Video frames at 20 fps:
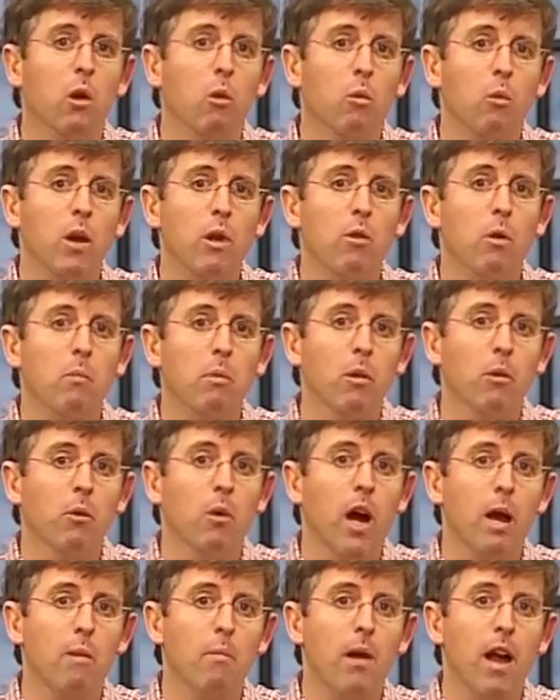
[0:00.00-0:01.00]
We will be
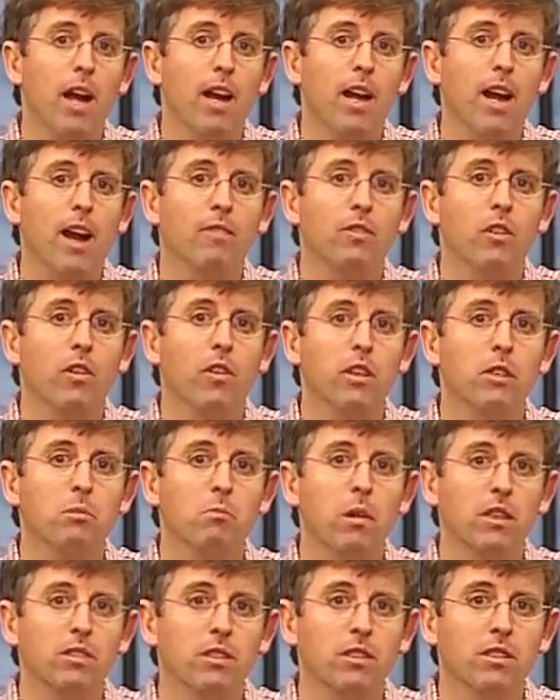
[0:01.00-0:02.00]
right back after these
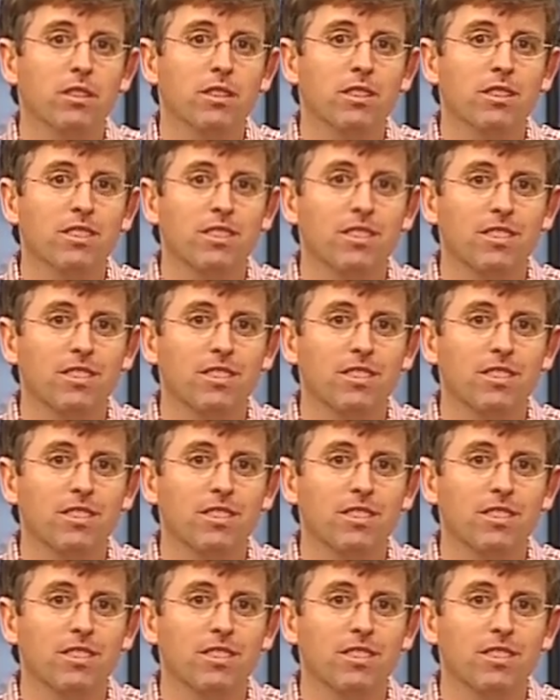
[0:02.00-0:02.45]
messages.